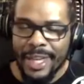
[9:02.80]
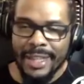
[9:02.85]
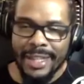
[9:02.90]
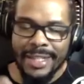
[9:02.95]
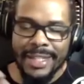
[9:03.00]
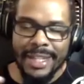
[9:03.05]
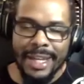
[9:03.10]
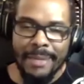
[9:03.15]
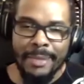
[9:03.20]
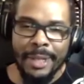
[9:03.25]

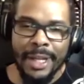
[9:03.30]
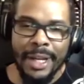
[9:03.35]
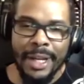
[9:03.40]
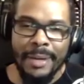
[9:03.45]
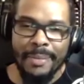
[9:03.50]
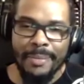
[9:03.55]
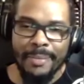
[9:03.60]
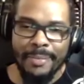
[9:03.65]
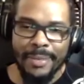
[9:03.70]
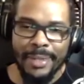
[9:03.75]
that's coming
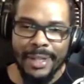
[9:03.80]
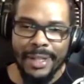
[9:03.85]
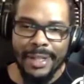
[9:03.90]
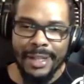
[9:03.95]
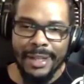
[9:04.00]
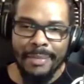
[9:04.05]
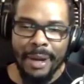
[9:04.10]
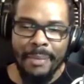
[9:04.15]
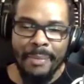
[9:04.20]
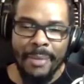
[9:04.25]
up
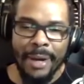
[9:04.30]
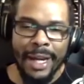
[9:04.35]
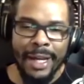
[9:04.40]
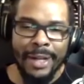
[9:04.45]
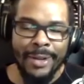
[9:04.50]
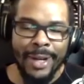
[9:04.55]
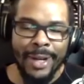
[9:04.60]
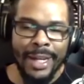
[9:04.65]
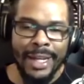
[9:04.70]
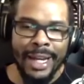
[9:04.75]
in my mind
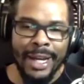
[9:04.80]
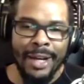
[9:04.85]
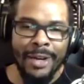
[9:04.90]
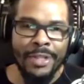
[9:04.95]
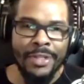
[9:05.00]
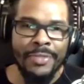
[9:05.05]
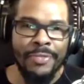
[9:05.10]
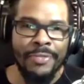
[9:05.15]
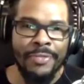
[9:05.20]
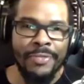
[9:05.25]
right now
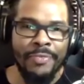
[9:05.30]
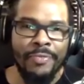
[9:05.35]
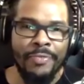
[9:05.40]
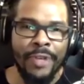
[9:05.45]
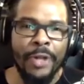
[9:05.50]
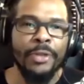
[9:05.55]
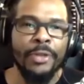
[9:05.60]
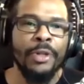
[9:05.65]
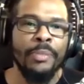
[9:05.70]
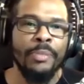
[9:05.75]
is
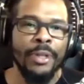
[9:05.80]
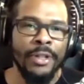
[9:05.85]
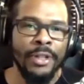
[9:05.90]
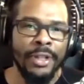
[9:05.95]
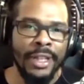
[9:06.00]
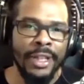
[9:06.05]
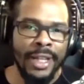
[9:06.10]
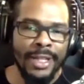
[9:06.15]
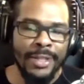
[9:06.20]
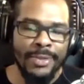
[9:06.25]

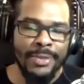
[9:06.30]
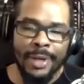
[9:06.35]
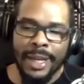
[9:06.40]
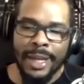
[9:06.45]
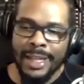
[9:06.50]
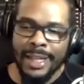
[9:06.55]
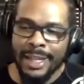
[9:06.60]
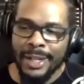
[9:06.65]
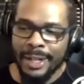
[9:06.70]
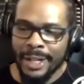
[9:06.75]
vulnerability that's what i
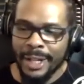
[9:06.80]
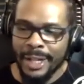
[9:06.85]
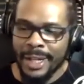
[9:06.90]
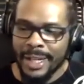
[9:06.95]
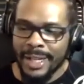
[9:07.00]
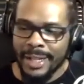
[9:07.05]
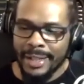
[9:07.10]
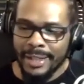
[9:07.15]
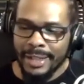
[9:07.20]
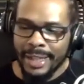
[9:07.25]
hear
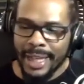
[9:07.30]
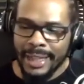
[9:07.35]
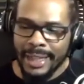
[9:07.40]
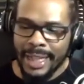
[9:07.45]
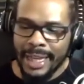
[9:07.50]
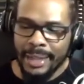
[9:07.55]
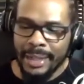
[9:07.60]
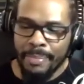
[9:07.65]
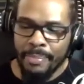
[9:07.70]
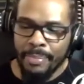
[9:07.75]
like
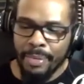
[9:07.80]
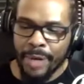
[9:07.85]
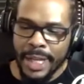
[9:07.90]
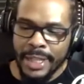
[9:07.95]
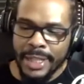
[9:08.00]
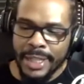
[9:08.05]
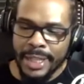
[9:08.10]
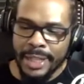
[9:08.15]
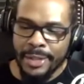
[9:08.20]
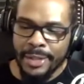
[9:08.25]
that
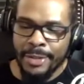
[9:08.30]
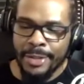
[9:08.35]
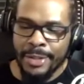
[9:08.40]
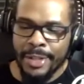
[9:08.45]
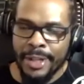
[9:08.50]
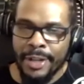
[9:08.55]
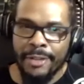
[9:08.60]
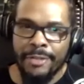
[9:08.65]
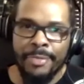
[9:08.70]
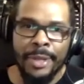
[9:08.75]
embracing
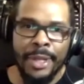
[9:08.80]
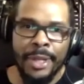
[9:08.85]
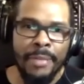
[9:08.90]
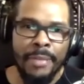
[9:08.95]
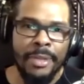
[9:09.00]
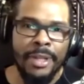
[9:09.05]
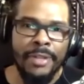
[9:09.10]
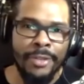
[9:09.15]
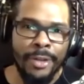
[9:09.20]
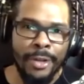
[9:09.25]
yourself,
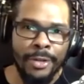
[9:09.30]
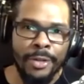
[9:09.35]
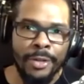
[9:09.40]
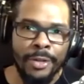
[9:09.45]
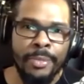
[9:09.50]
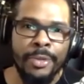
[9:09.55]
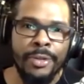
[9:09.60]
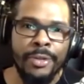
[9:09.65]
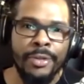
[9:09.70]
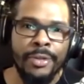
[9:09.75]
becoming
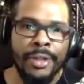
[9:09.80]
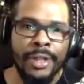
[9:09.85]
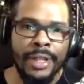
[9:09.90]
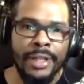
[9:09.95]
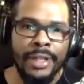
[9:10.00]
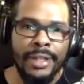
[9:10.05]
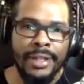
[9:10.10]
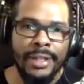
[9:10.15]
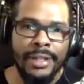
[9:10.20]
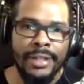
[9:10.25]
vulnerable,
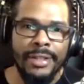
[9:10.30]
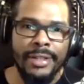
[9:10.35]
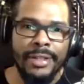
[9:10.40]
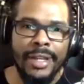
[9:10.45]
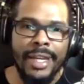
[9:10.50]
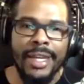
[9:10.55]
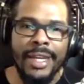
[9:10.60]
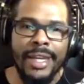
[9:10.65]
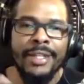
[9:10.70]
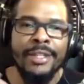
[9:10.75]
yeah.
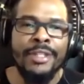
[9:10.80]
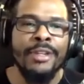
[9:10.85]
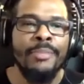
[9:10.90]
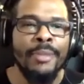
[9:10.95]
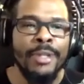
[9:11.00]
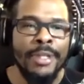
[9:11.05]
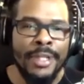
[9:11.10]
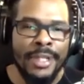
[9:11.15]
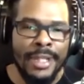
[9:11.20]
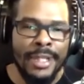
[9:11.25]

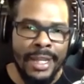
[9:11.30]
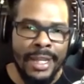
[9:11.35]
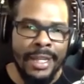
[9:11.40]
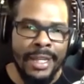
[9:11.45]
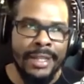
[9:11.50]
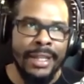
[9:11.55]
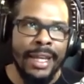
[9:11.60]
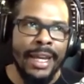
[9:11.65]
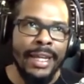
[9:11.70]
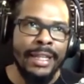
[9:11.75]
intimacy,
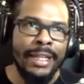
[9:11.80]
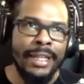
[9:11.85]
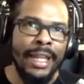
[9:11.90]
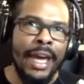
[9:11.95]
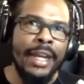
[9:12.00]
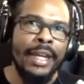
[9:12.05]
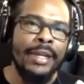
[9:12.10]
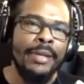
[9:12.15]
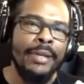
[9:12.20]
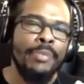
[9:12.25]
like
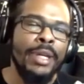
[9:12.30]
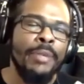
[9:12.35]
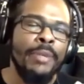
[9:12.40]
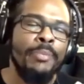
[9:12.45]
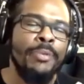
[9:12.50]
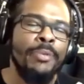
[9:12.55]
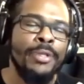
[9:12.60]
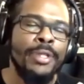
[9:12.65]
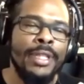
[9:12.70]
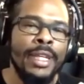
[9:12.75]
letting
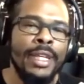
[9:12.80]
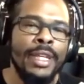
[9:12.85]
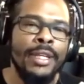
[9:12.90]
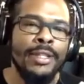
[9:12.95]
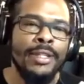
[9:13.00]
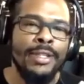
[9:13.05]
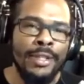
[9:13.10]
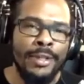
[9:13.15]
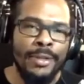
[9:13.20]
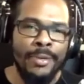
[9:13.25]
people see
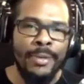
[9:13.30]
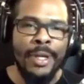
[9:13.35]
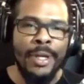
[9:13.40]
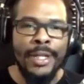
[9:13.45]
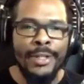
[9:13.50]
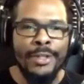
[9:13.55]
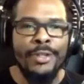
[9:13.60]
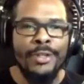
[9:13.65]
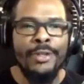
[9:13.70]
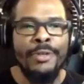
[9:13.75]
into you,
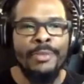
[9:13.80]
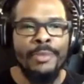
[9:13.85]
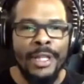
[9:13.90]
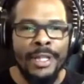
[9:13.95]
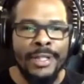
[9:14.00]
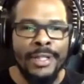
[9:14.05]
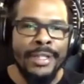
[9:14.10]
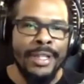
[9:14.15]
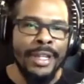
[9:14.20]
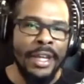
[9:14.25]
into me
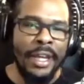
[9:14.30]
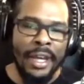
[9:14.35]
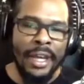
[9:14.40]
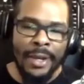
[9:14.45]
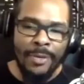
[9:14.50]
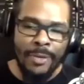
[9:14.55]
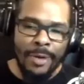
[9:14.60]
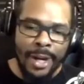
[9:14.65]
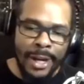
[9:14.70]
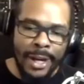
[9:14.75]
see,
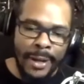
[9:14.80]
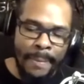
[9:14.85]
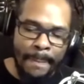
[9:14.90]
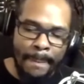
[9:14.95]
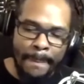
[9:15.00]
right?